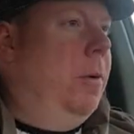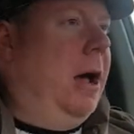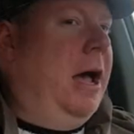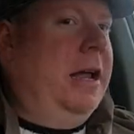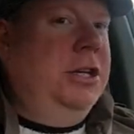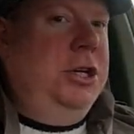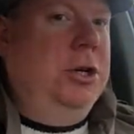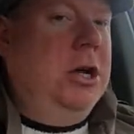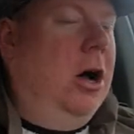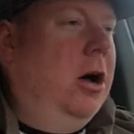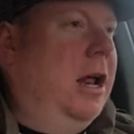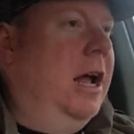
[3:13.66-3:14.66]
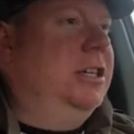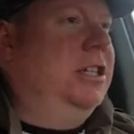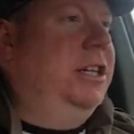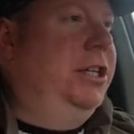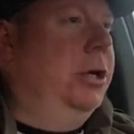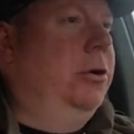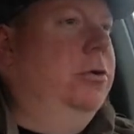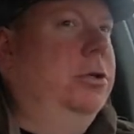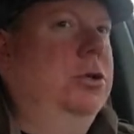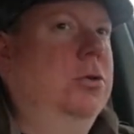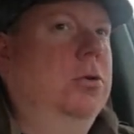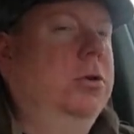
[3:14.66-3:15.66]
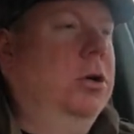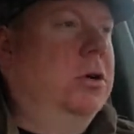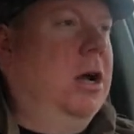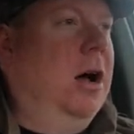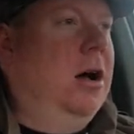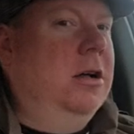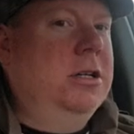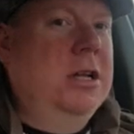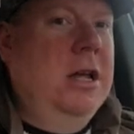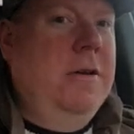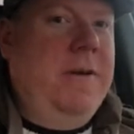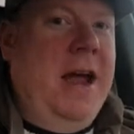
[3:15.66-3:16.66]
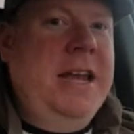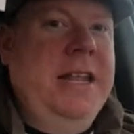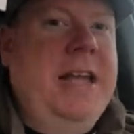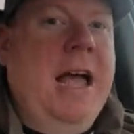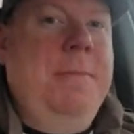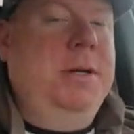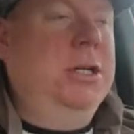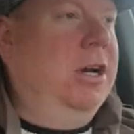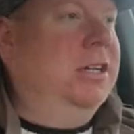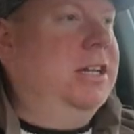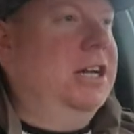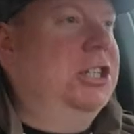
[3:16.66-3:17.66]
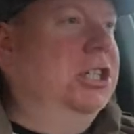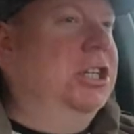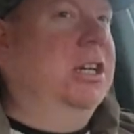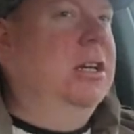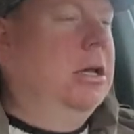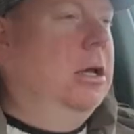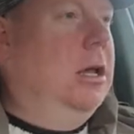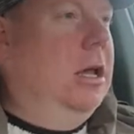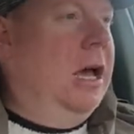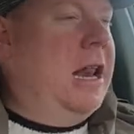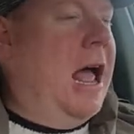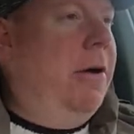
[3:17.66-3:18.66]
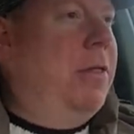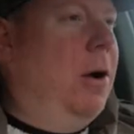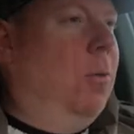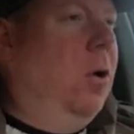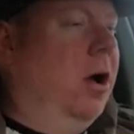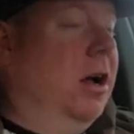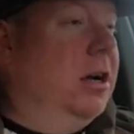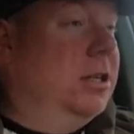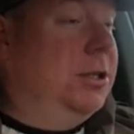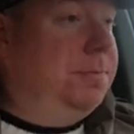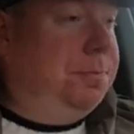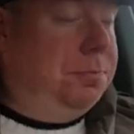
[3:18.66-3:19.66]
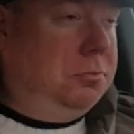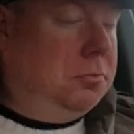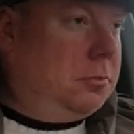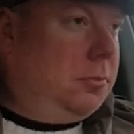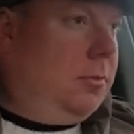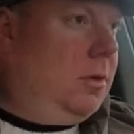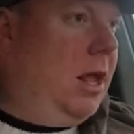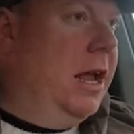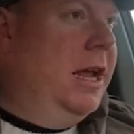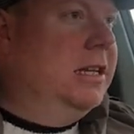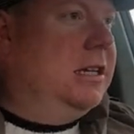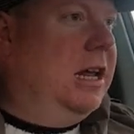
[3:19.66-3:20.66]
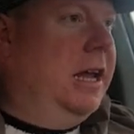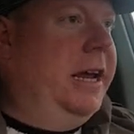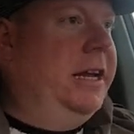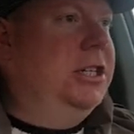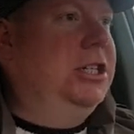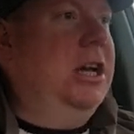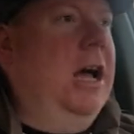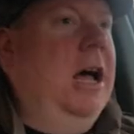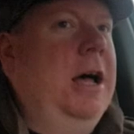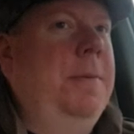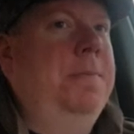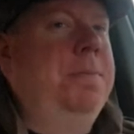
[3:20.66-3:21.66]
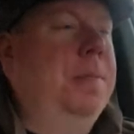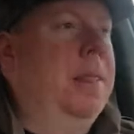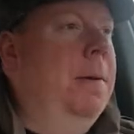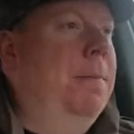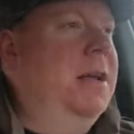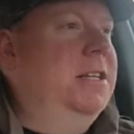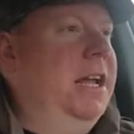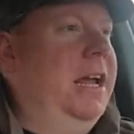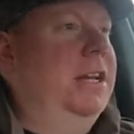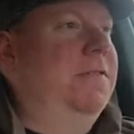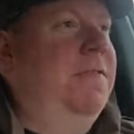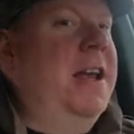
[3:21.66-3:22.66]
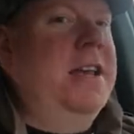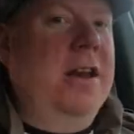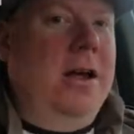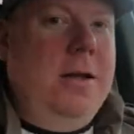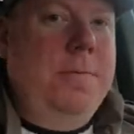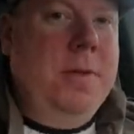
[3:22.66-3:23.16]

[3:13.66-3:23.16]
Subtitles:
and you can't actually use your card for any gambling transactions. And how that works is each vendor,